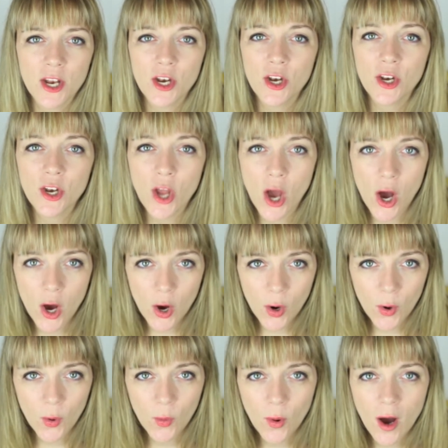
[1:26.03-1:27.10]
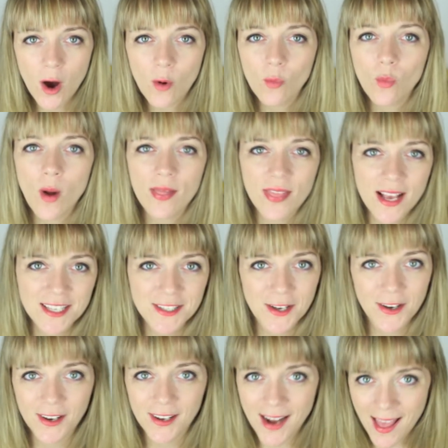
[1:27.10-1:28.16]
know what things
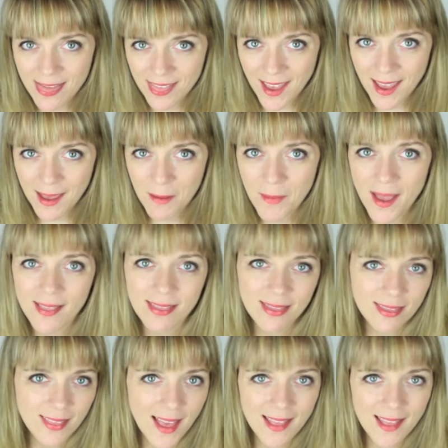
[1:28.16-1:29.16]
look good on them and,